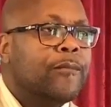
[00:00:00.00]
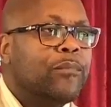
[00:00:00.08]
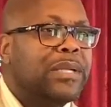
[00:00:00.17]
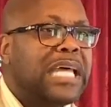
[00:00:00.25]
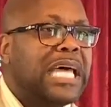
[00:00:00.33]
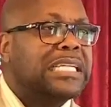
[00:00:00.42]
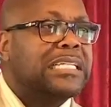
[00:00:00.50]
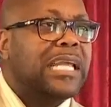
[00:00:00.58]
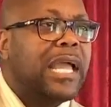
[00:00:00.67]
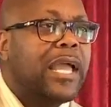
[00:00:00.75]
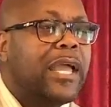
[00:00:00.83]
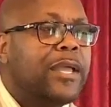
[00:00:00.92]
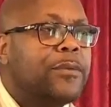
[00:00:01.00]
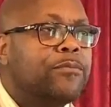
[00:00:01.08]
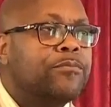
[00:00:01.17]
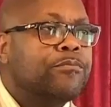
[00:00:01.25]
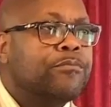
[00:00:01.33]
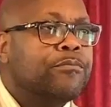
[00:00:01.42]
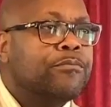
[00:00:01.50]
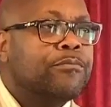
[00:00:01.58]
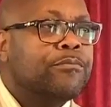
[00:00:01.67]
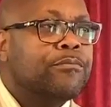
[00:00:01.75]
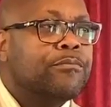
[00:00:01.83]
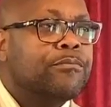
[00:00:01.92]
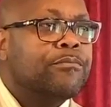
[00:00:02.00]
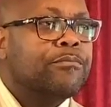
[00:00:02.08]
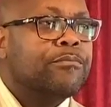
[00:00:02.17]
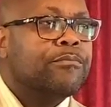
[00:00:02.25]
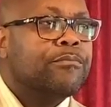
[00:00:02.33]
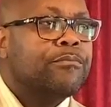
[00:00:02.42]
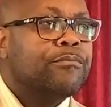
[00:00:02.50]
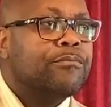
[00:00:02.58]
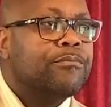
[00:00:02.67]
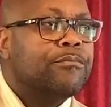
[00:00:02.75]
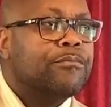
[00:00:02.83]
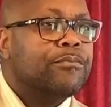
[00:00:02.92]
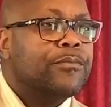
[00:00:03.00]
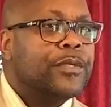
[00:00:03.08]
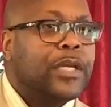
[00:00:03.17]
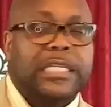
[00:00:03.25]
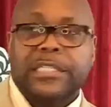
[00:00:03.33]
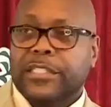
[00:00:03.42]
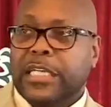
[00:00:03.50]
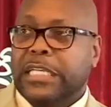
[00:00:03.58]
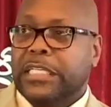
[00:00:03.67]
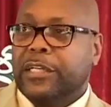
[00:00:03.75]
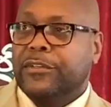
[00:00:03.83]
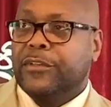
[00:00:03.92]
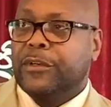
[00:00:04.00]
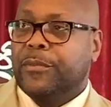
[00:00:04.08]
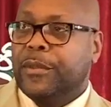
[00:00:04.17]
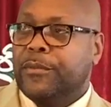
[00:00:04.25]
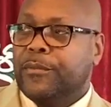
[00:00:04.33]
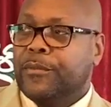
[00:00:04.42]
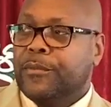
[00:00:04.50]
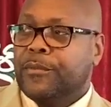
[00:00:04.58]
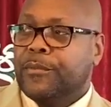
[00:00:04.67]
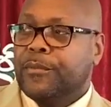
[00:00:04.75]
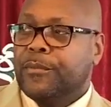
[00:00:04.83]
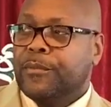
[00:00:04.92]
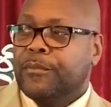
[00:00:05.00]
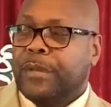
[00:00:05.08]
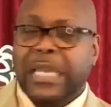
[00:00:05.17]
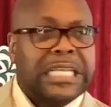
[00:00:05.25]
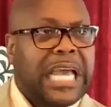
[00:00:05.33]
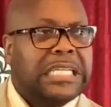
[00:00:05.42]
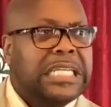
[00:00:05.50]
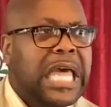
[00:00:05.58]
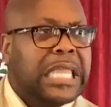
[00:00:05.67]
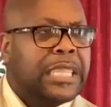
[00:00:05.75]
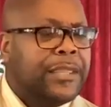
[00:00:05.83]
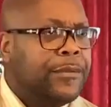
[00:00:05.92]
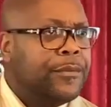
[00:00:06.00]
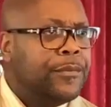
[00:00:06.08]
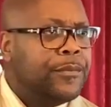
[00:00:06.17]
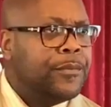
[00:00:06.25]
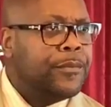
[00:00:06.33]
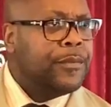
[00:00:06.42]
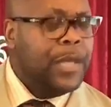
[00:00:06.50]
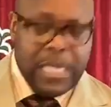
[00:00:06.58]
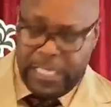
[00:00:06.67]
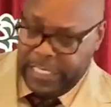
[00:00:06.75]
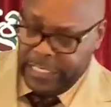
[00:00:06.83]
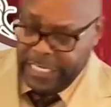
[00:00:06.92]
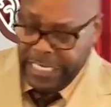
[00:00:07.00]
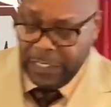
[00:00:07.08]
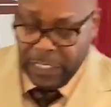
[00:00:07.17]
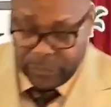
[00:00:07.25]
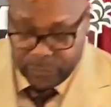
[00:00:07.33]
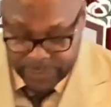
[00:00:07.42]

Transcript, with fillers: but out of time. Y'all ain't saying that to me ain't got nothing. then look